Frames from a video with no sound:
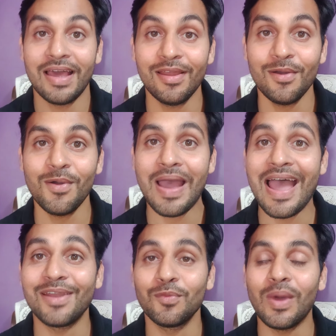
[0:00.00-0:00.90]
Hello
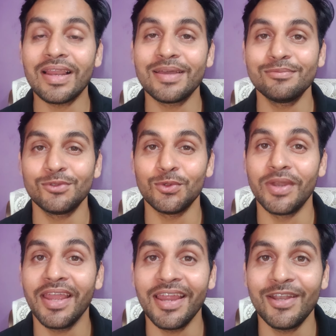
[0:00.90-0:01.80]
and welcome
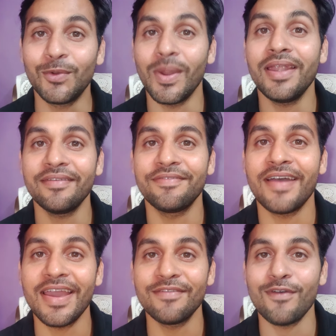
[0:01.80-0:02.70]
to day
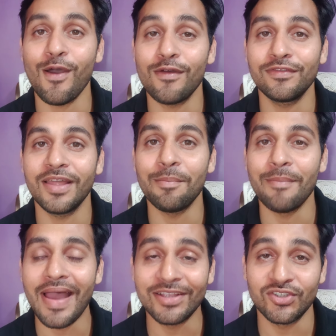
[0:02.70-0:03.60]
25 of the
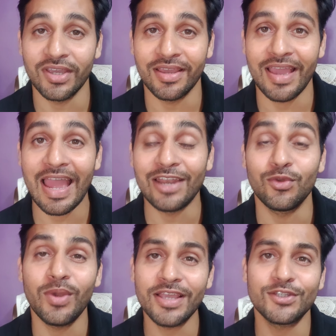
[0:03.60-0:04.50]
magic and
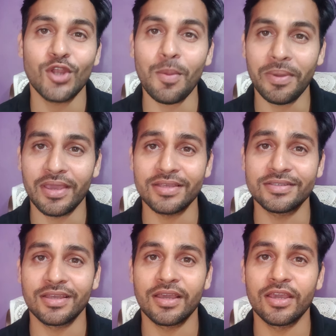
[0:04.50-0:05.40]
today's topic
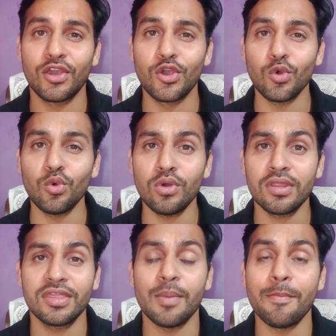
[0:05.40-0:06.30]
is
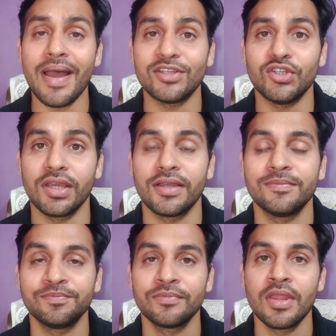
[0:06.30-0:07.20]
cue the magic.
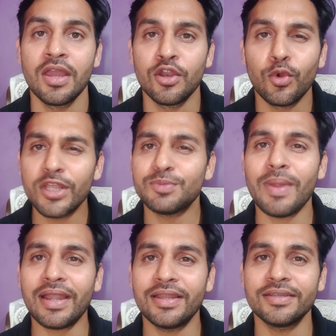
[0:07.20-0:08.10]
Today's
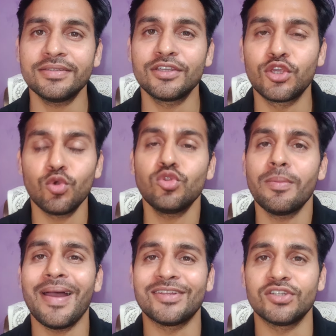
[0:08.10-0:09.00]
practice cue
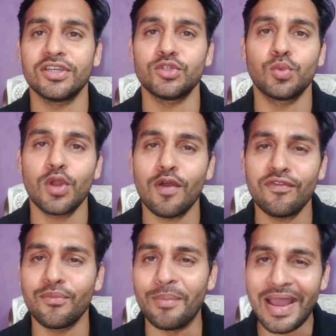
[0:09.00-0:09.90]
the magic is one of
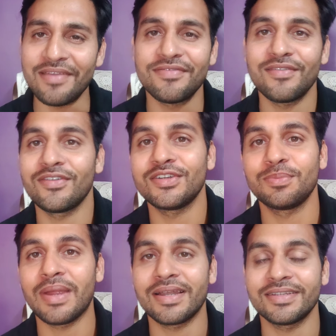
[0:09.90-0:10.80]
my favorite
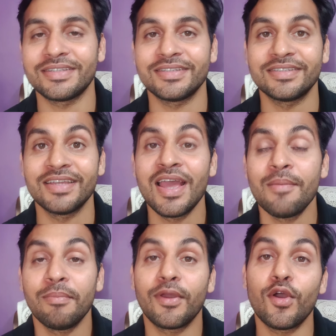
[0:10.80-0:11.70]
practices
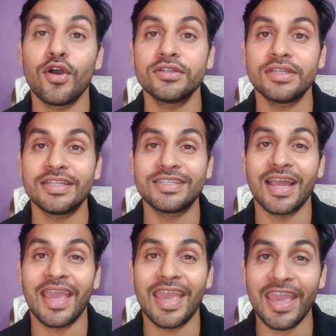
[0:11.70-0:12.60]
because it's
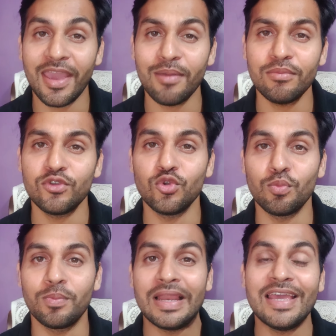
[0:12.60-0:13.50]
a game you
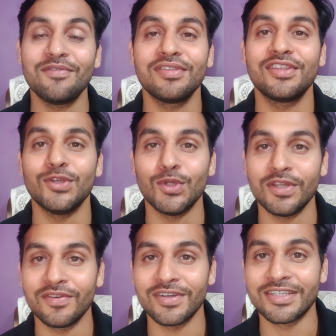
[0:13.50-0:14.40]
play with the
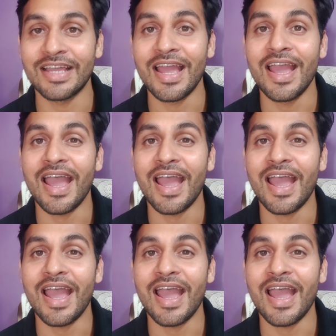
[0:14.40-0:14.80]
universe